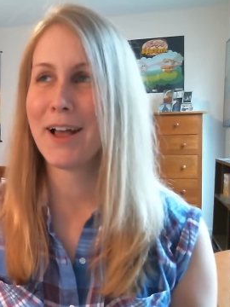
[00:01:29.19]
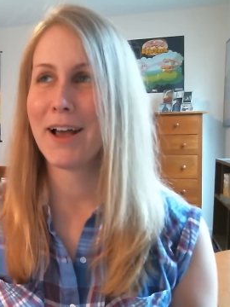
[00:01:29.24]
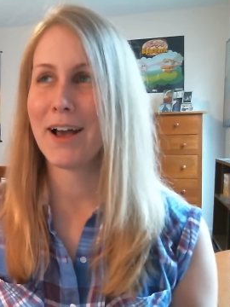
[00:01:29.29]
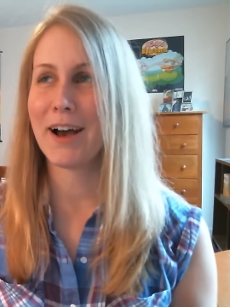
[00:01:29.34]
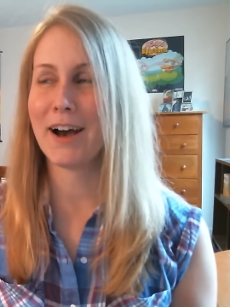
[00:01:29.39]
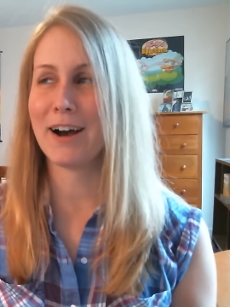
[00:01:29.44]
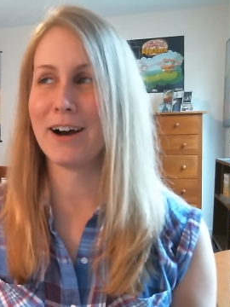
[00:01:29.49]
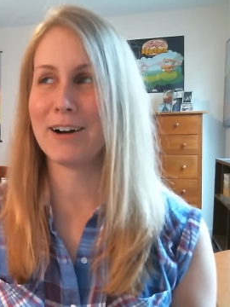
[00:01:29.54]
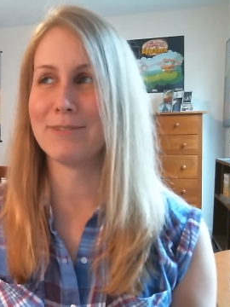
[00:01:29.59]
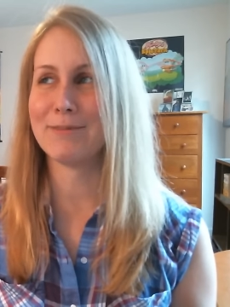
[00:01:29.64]

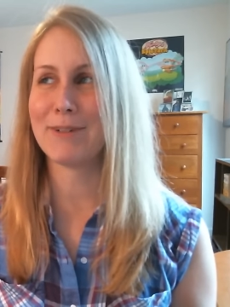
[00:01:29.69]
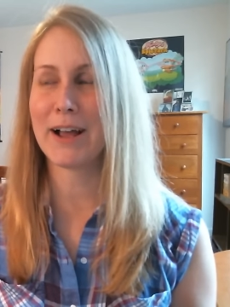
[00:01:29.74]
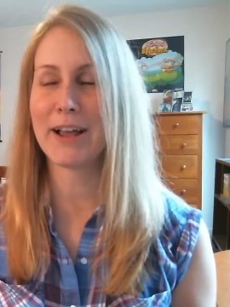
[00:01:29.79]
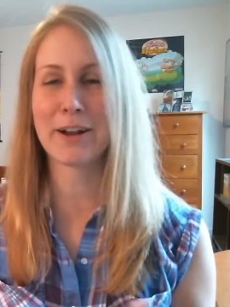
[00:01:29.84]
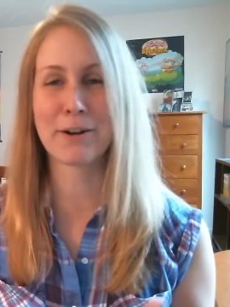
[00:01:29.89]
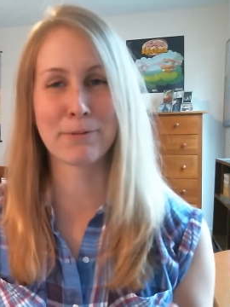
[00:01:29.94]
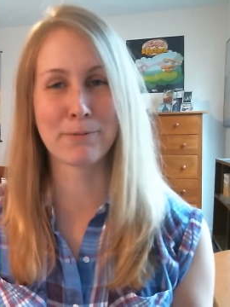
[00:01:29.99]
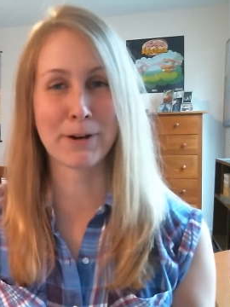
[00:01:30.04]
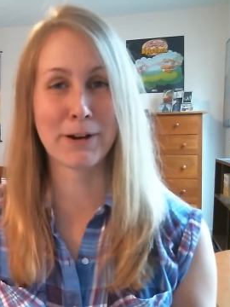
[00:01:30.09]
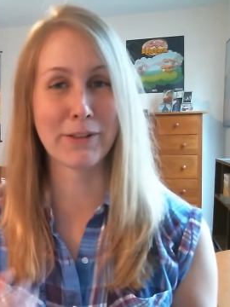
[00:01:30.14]
I
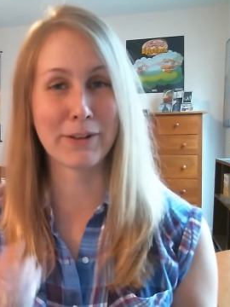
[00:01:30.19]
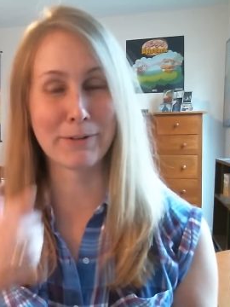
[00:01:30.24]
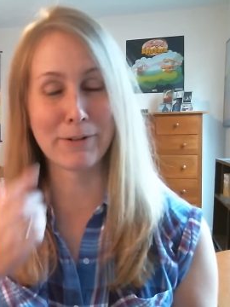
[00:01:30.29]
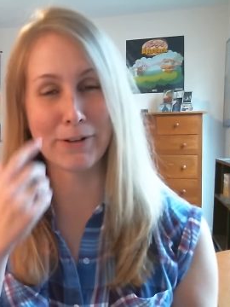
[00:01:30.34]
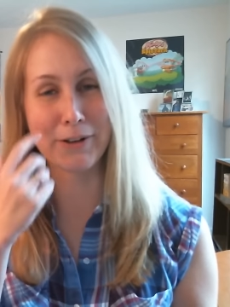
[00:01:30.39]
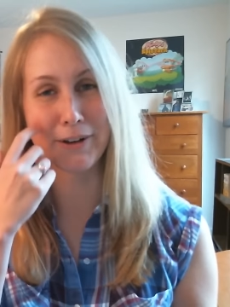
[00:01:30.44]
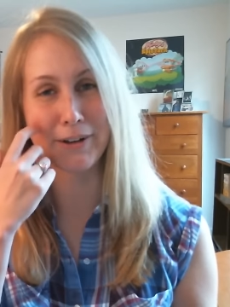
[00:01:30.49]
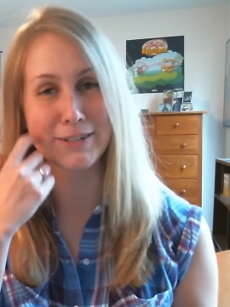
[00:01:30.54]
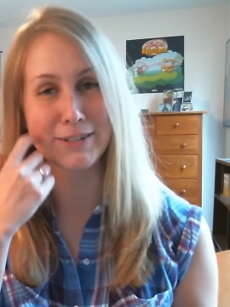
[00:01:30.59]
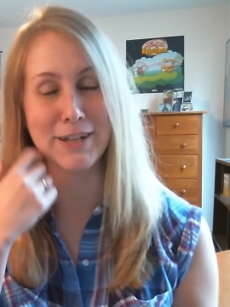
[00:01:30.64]
had a
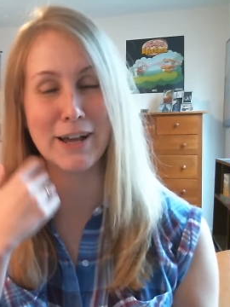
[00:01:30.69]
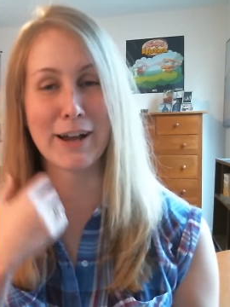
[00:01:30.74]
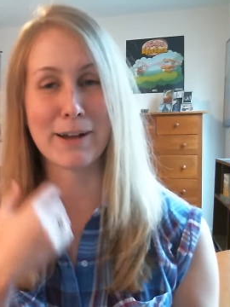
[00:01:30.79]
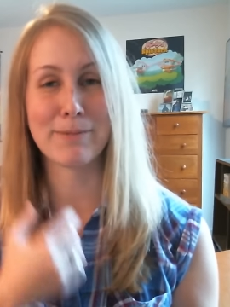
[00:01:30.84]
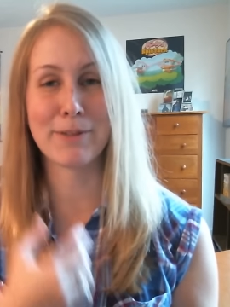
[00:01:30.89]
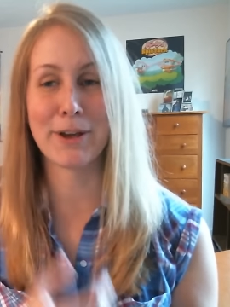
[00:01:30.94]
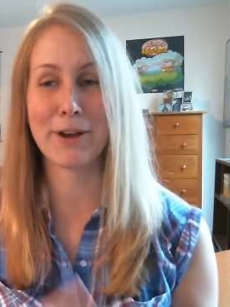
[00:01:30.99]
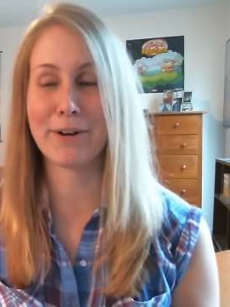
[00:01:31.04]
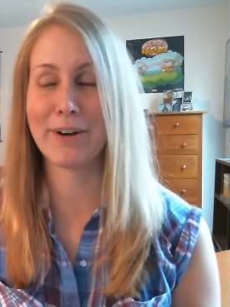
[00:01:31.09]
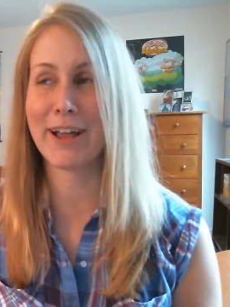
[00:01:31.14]
really good
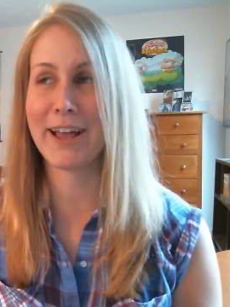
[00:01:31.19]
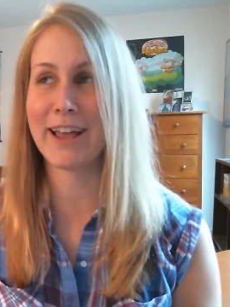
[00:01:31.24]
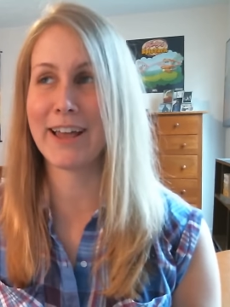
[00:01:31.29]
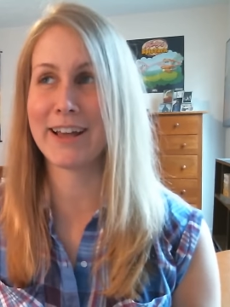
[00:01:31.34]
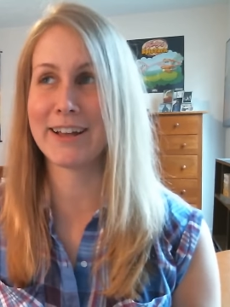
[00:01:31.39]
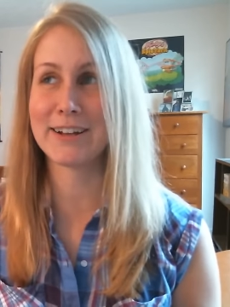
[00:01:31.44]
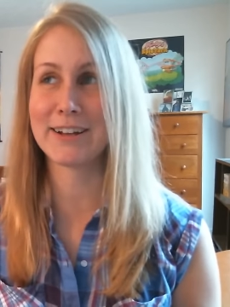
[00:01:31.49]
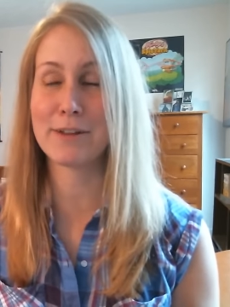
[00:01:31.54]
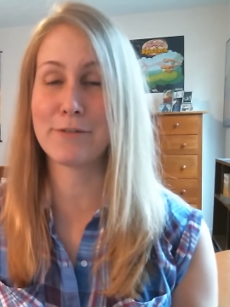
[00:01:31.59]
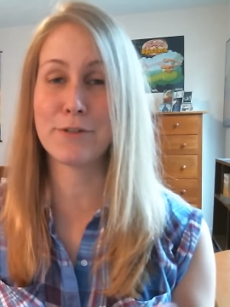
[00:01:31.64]
time though,
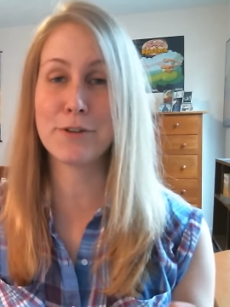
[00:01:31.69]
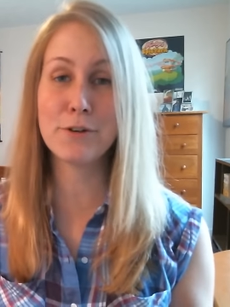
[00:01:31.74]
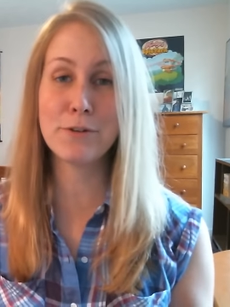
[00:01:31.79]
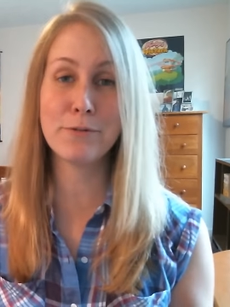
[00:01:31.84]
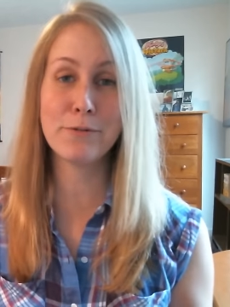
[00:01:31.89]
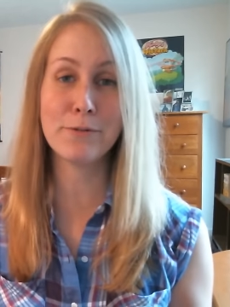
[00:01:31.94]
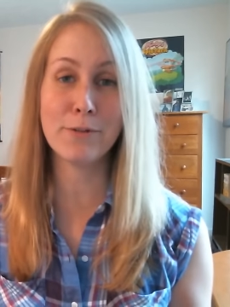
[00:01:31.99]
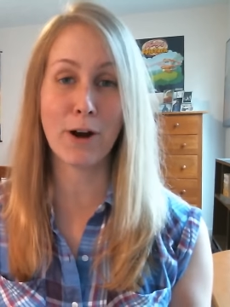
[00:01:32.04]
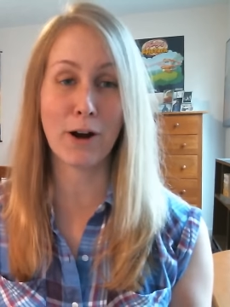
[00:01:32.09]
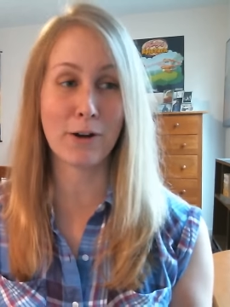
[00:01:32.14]
and if
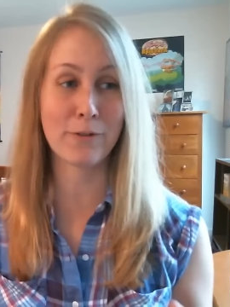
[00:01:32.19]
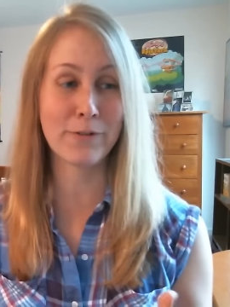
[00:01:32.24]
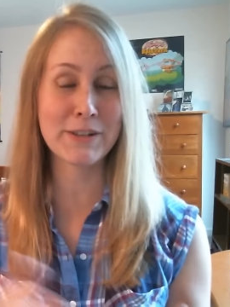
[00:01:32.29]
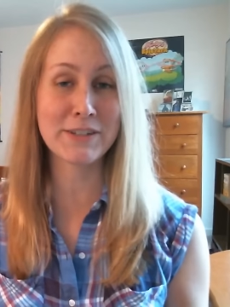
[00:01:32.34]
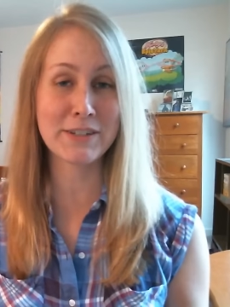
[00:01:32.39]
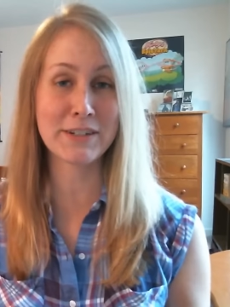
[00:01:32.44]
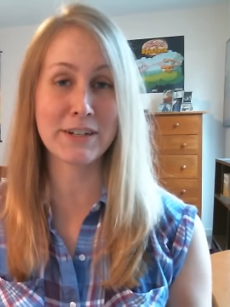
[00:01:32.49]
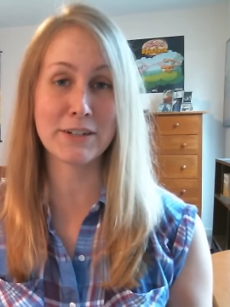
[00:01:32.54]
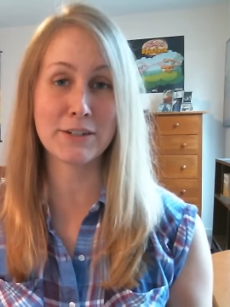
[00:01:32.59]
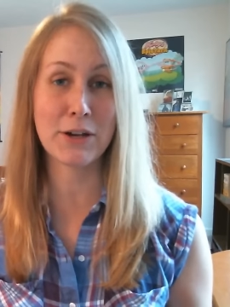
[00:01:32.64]
you are
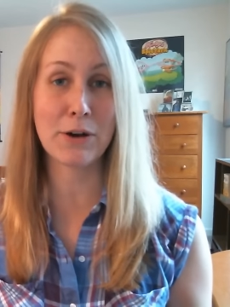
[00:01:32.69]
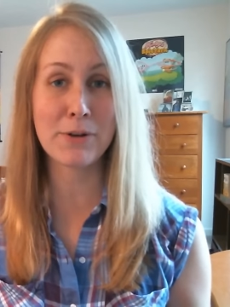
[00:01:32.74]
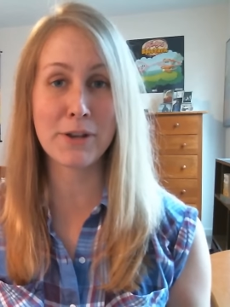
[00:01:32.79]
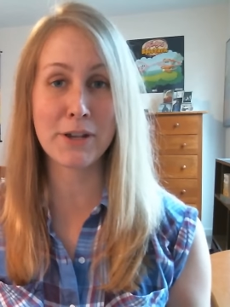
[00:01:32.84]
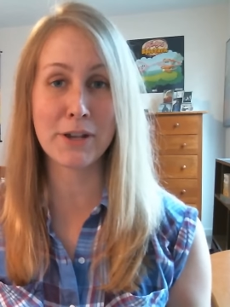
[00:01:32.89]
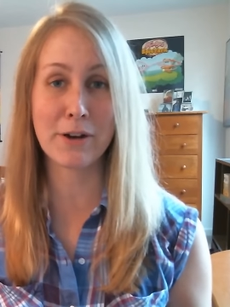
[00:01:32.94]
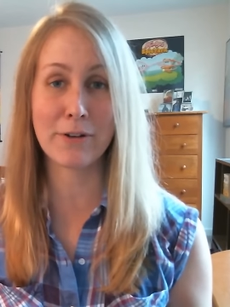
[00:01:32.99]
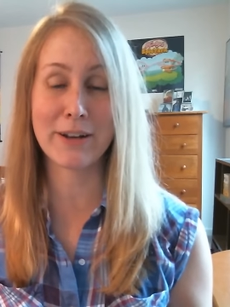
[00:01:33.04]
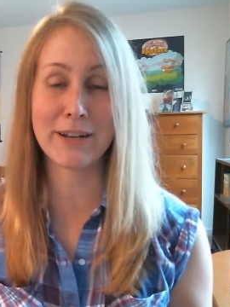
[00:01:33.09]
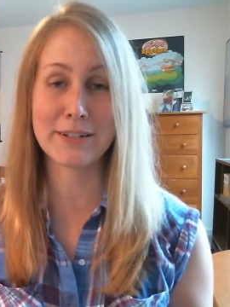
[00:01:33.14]
visiting
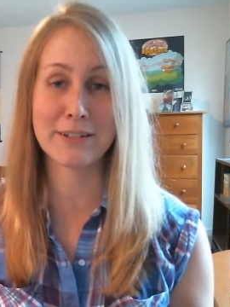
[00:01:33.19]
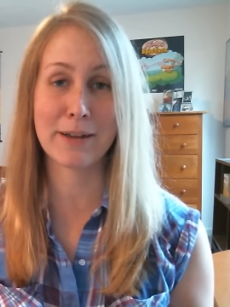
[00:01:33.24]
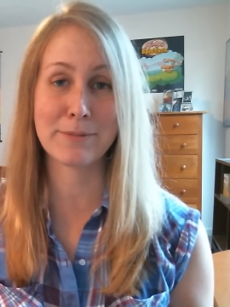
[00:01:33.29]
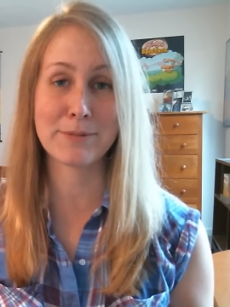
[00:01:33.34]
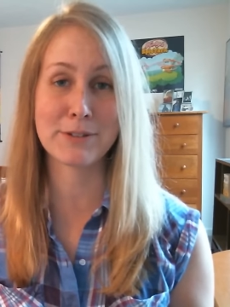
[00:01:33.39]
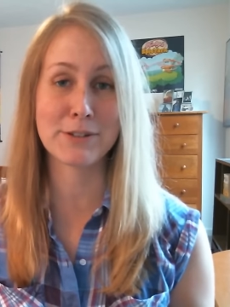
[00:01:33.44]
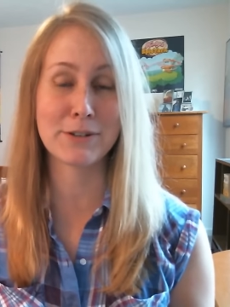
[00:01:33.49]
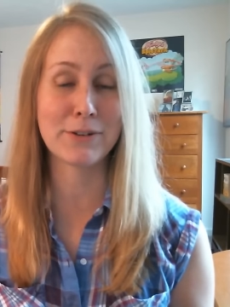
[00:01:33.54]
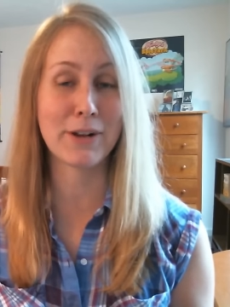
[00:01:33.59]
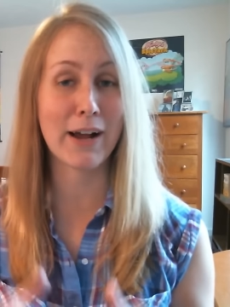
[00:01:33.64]
Tokyo anytime
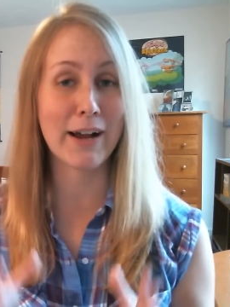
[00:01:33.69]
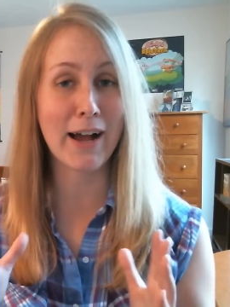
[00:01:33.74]
soon,